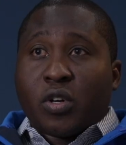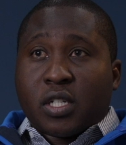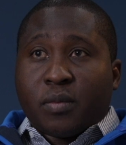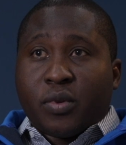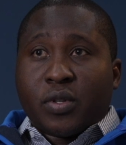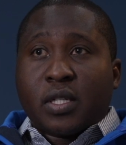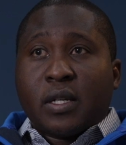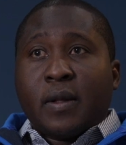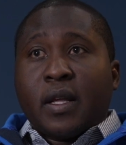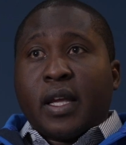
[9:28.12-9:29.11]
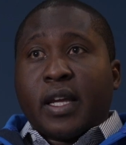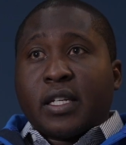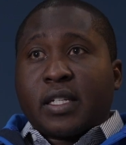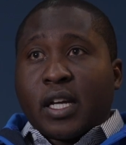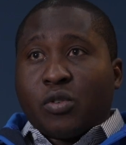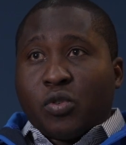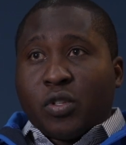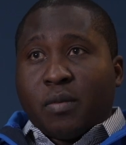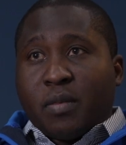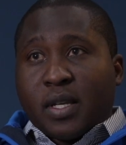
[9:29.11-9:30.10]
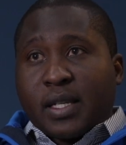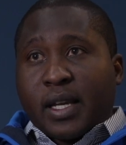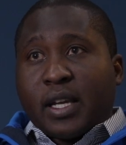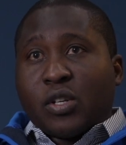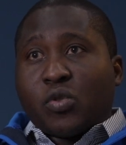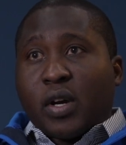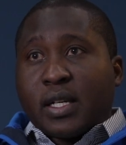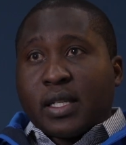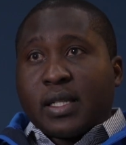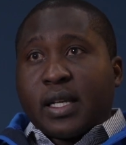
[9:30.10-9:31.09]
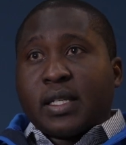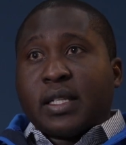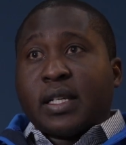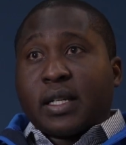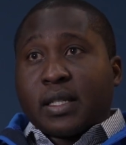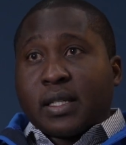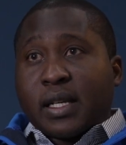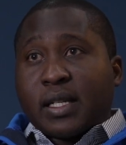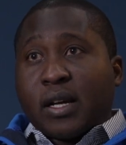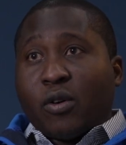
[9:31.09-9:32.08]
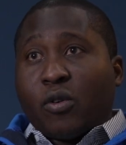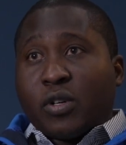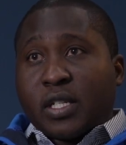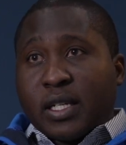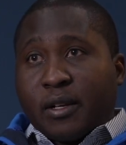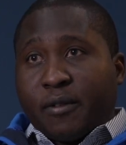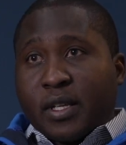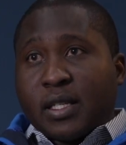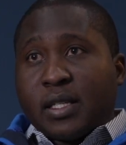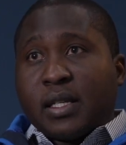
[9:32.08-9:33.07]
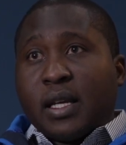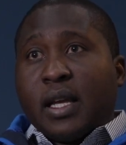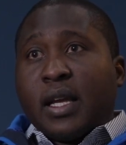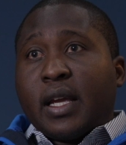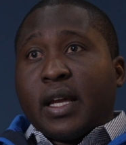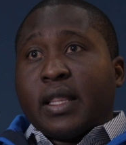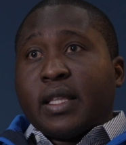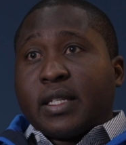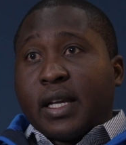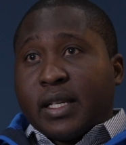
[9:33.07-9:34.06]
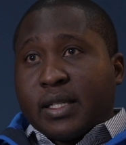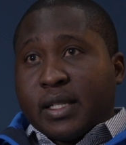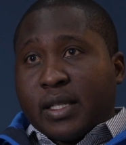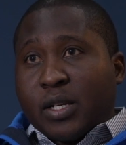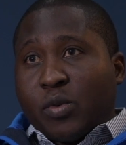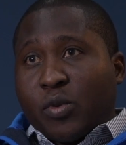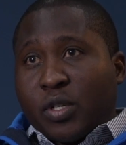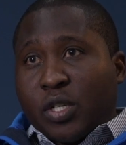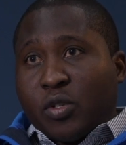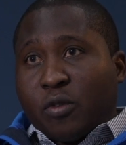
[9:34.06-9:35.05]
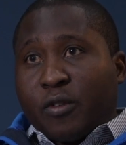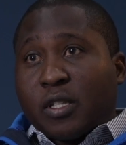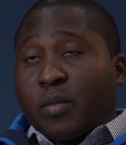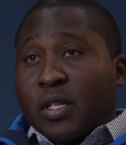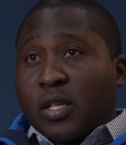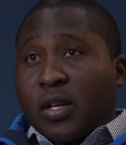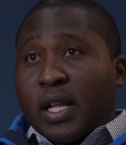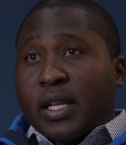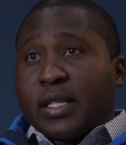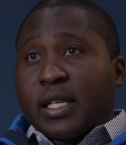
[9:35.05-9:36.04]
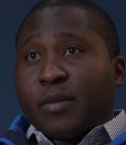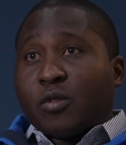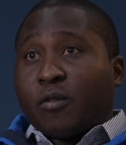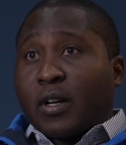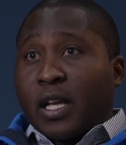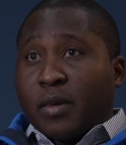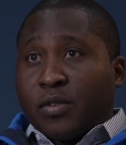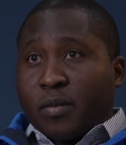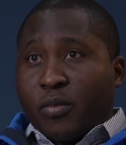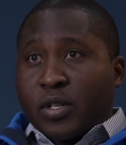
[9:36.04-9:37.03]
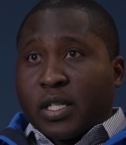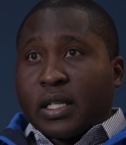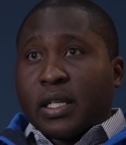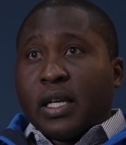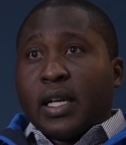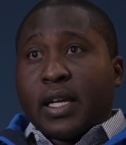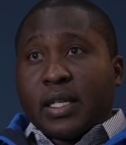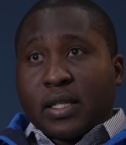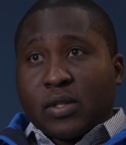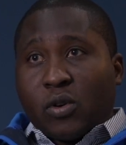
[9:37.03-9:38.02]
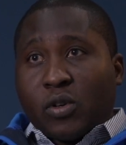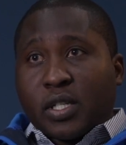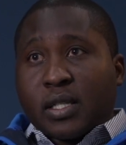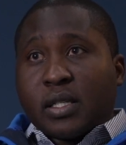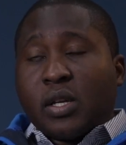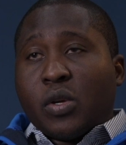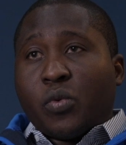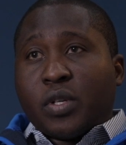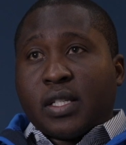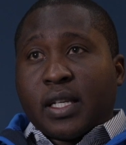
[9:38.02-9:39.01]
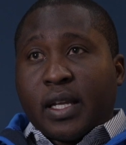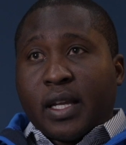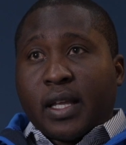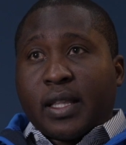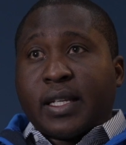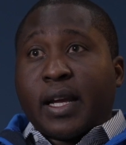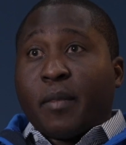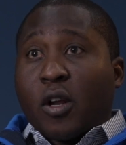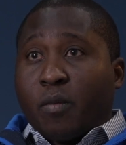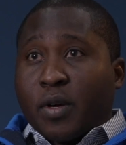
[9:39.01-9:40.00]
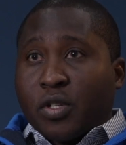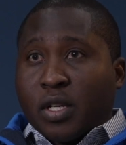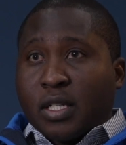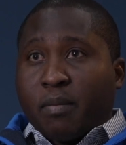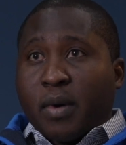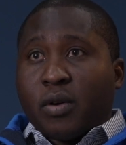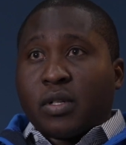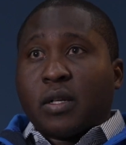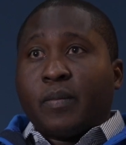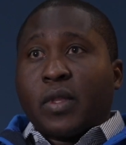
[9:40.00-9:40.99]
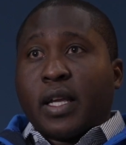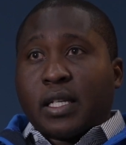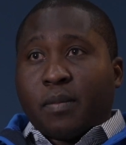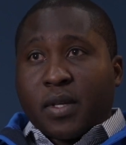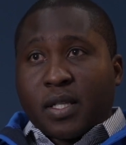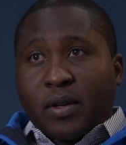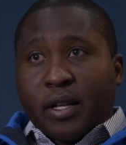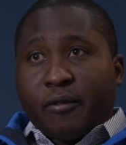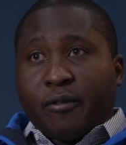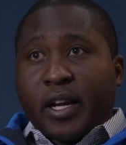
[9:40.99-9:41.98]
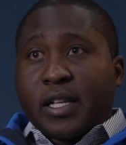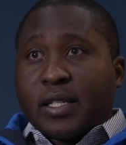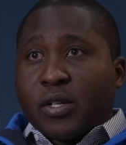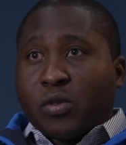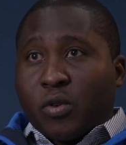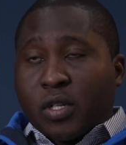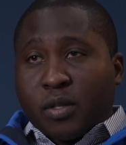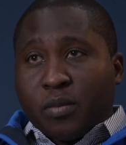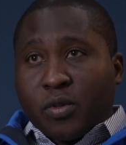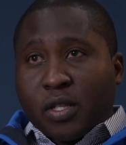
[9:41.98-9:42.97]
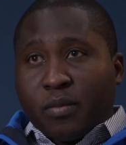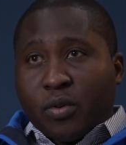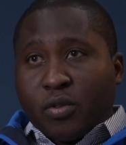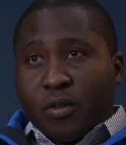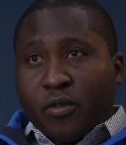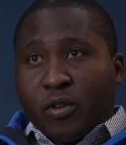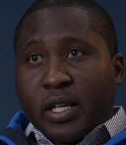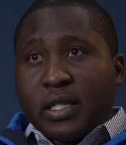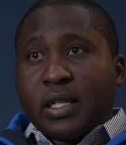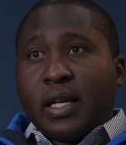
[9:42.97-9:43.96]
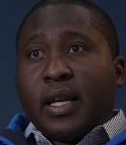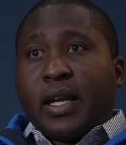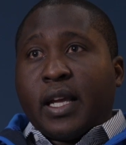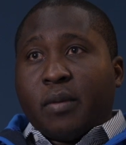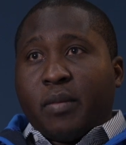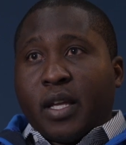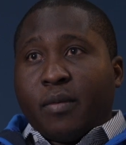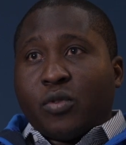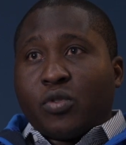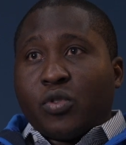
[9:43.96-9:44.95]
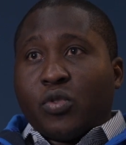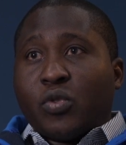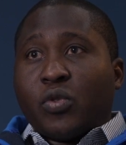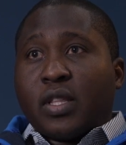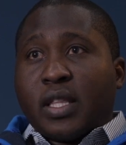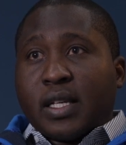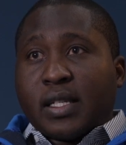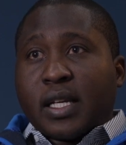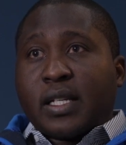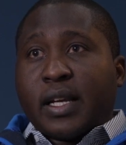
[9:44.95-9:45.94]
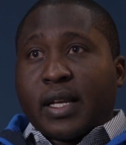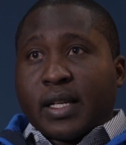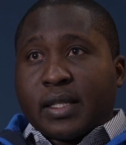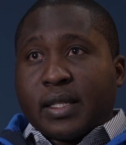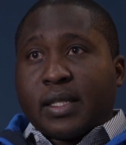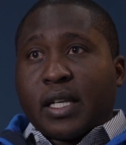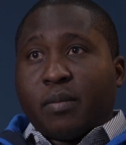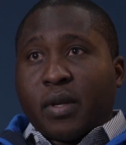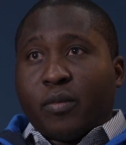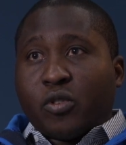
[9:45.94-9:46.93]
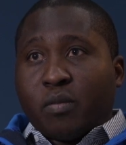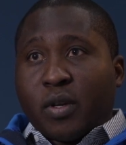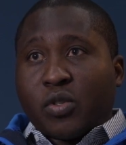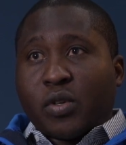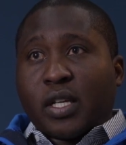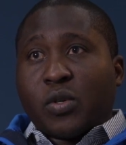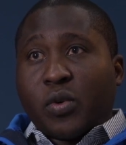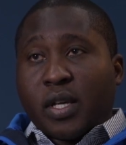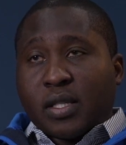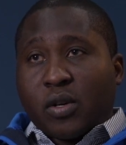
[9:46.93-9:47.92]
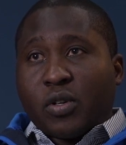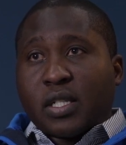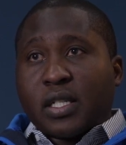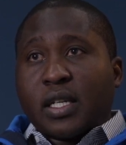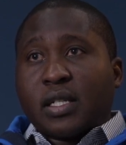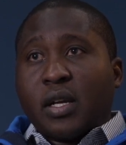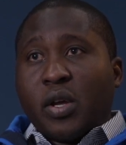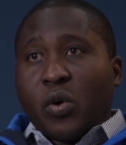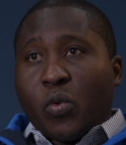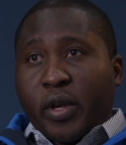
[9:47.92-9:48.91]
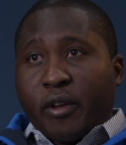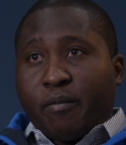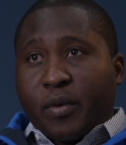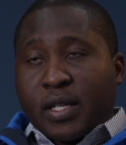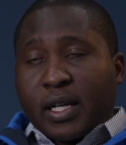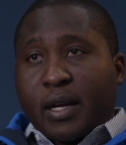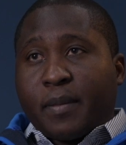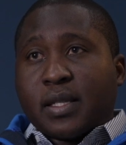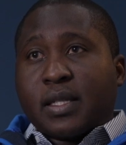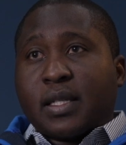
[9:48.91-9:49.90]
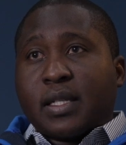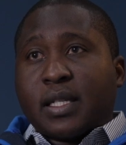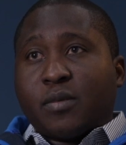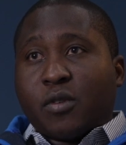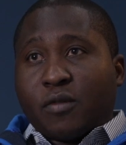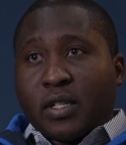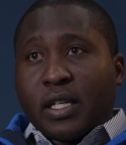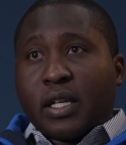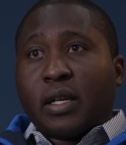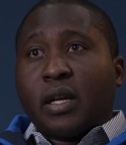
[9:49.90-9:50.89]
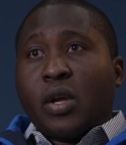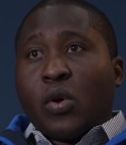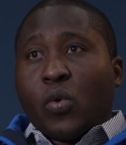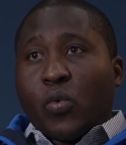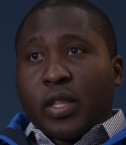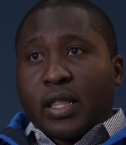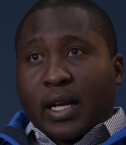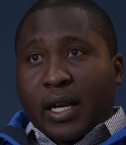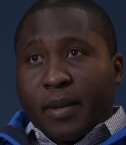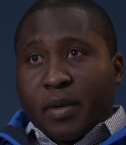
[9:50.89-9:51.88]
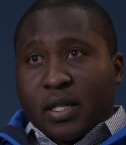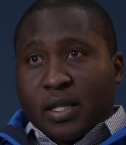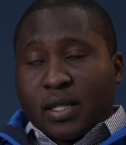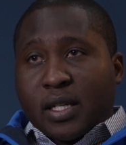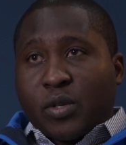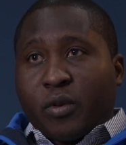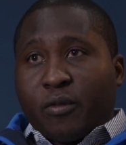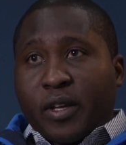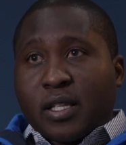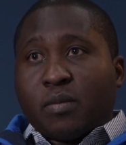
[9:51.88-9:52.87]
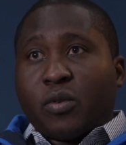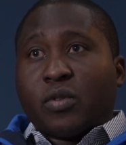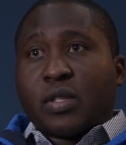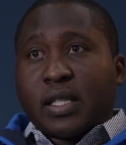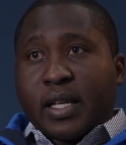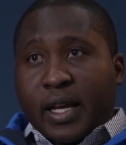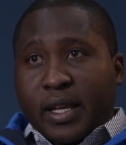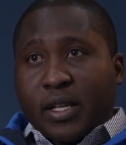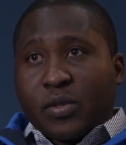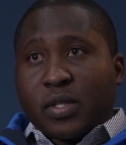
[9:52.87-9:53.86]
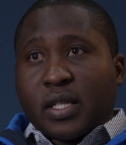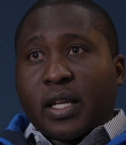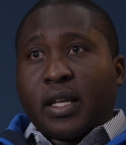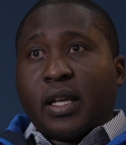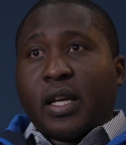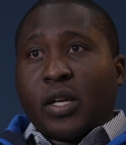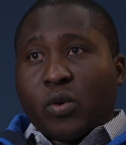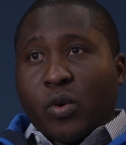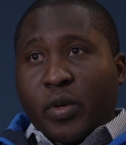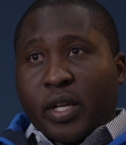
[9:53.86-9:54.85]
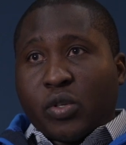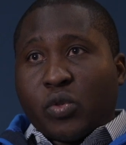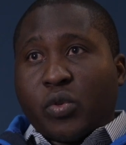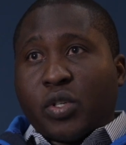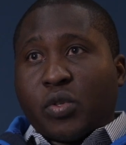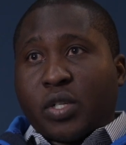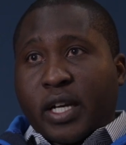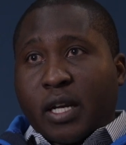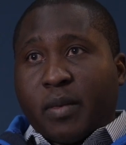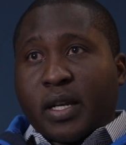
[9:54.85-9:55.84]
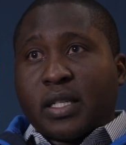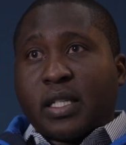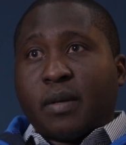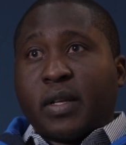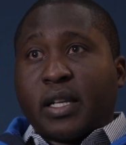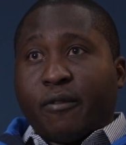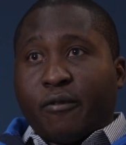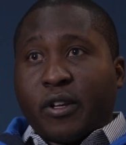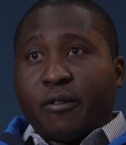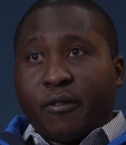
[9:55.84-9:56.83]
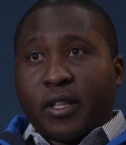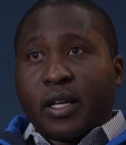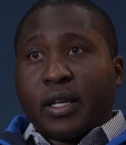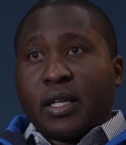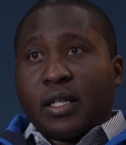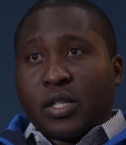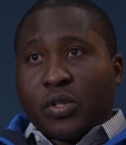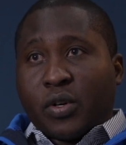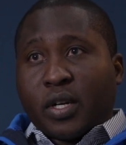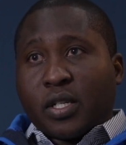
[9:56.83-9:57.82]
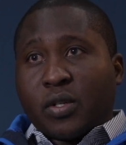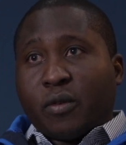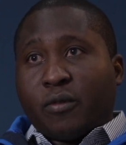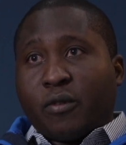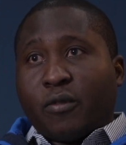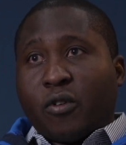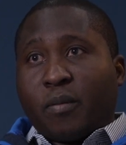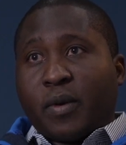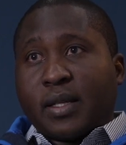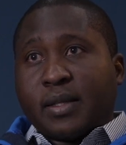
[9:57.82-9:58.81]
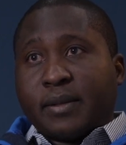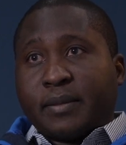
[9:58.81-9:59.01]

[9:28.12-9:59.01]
contribute and try to do the best I can to understand the risks that our continent faces and the challenges that we continue to face, particularly in terms of climate reporting and disclosures, which is an area that I am now passionate about. At a personal level, I intend to contribute to the board of knowledge and be able to do things that can assist and be able to make sure that we as a continent, we have greater capacity in terms of dealing with the climate risks that we face, because they are here to stay. And all we can do is to try and manage them and avoid further deterioration of our place.